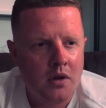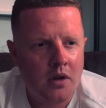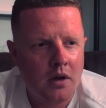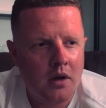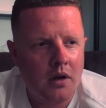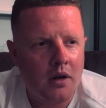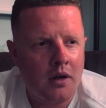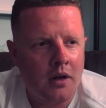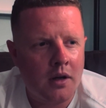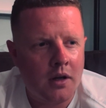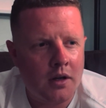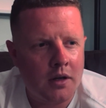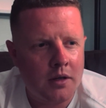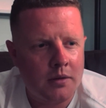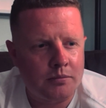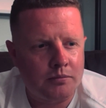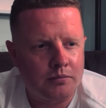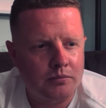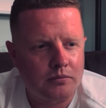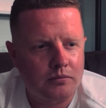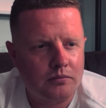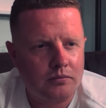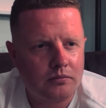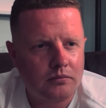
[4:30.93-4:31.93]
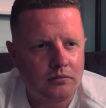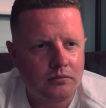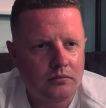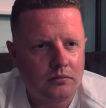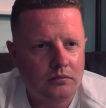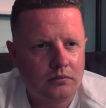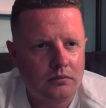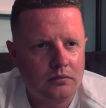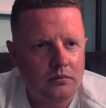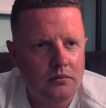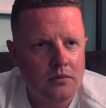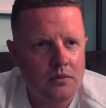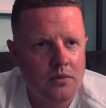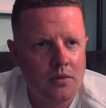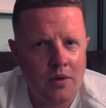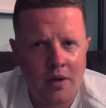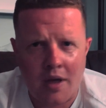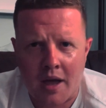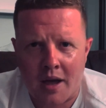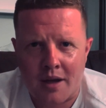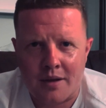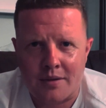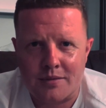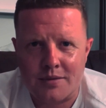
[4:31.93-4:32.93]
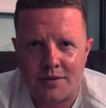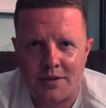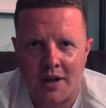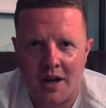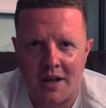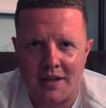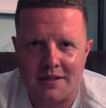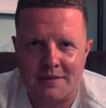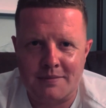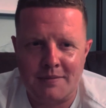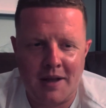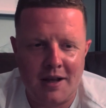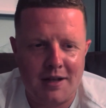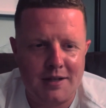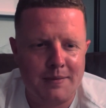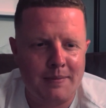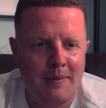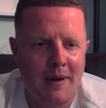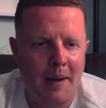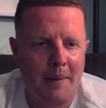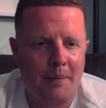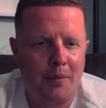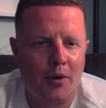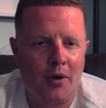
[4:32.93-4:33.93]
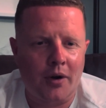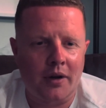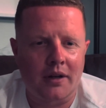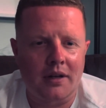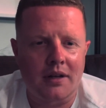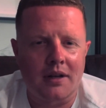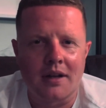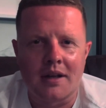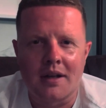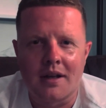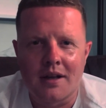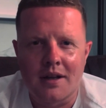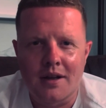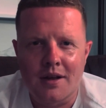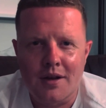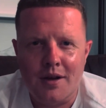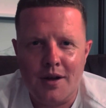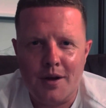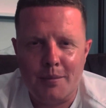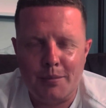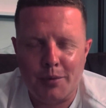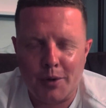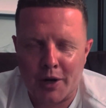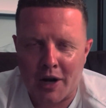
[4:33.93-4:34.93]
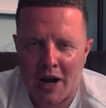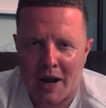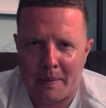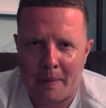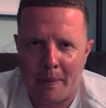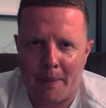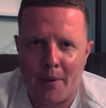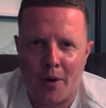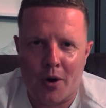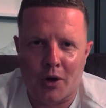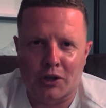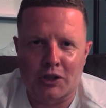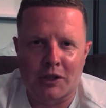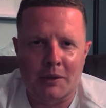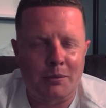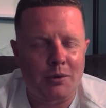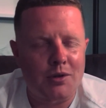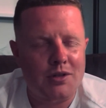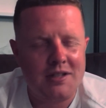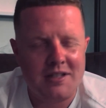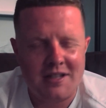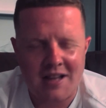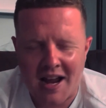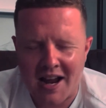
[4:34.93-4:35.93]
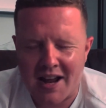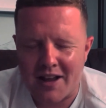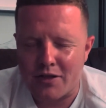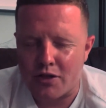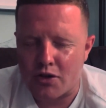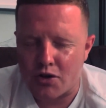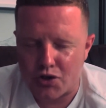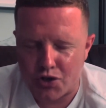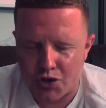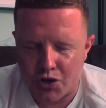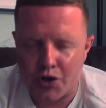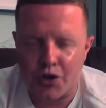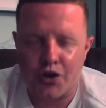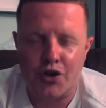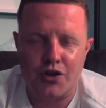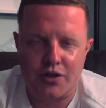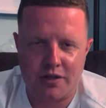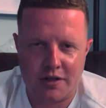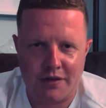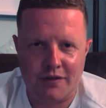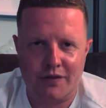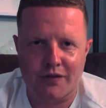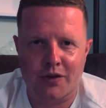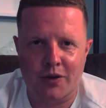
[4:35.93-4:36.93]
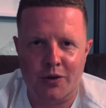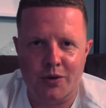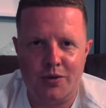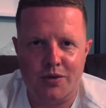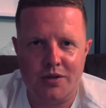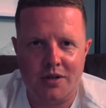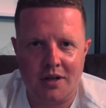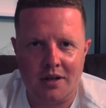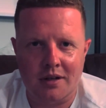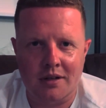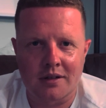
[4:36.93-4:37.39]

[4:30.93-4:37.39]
Yeah, so that's my point. Blown out of proportion, but sign the shirt in future.